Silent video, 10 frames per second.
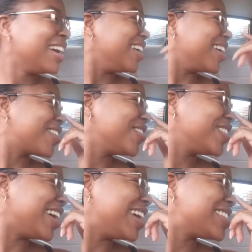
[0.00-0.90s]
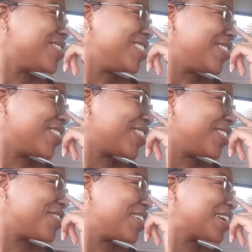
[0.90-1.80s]
We're never gonna
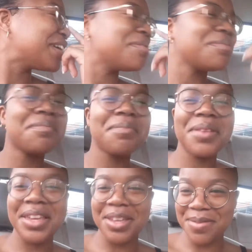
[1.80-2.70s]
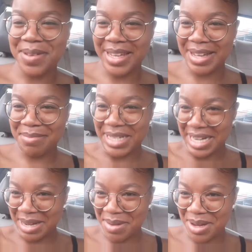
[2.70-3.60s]
go again. Here we are,
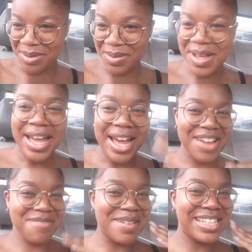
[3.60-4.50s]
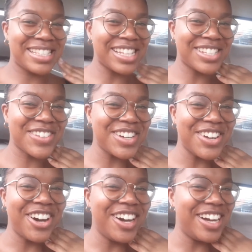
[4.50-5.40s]
Takabao. I have my sunscreen
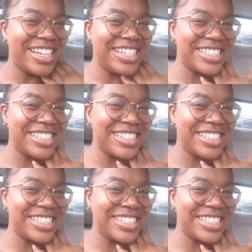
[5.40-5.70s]
on.